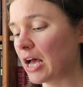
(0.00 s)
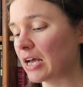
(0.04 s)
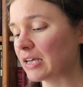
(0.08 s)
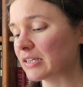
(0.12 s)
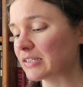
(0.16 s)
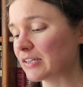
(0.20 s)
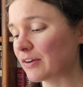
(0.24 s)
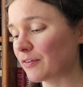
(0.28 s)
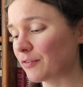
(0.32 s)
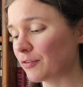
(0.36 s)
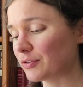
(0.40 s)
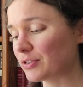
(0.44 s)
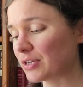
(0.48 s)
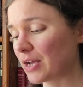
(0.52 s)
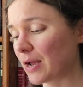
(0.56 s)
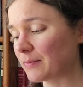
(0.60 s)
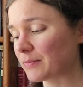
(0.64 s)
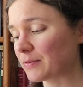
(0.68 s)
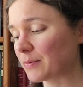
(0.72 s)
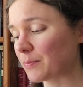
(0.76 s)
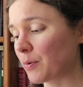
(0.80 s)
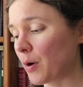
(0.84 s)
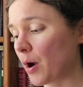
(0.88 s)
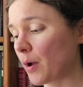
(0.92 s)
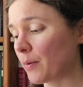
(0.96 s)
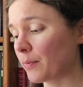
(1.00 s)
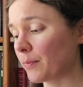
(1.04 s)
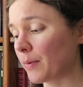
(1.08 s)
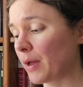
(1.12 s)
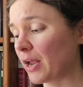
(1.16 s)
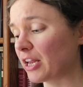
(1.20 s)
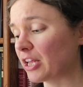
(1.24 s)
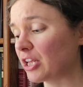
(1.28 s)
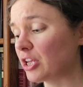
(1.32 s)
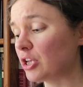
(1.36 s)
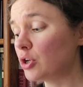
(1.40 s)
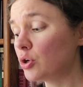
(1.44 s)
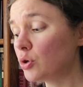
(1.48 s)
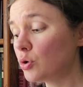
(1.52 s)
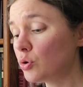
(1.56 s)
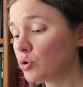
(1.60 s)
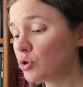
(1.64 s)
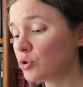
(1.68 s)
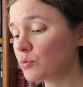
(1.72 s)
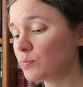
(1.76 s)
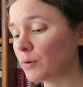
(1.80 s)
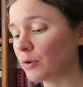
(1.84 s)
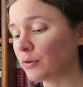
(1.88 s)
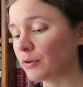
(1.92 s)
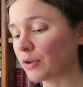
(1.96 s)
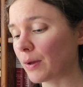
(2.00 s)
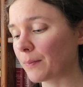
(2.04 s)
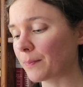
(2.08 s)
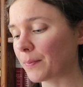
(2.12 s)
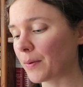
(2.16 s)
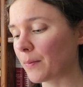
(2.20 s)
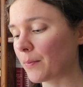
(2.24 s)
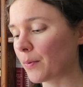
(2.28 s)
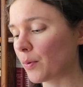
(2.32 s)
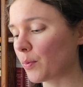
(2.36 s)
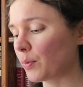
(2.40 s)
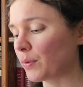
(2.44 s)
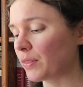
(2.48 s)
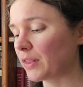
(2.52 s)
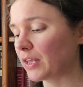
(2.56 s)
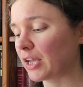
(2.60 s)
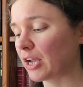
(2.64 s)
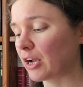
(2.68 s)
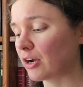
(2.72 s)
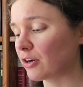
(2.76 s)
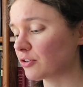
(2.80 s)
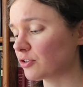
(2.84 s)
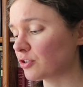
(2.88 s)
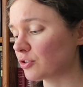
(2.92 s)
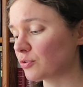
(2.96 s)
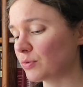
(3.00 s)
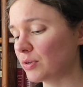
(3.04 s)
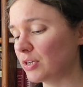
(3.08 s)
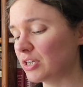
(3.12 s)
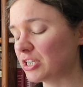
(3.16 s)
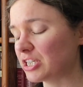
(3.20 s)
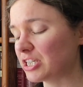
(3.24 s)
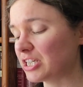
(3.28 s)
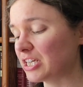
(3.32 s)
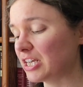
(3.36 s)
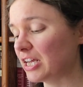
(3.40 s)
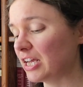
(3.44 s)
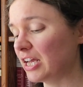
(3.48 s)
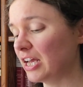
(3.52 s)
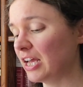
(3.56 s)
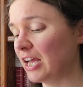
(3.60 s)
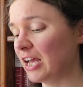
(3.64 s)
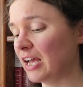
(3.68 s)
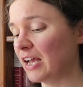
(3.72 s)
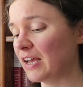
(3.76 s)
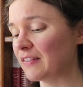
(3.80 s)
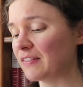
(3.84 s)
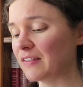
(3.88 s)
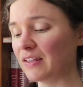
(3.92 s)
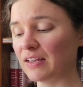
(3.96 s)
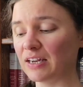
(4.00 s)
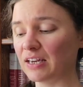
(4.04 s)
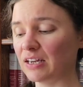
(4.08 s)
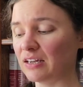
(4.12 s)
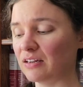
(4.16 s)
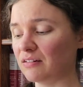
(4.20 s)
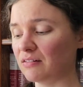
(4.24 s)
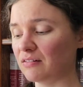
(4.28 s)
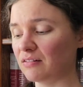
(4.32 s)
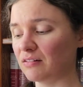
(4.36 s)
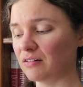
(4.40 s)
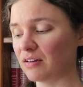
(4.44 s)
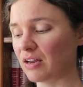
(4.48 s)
Several times a problem had a huge buildup, but when the characters reached it, they didn't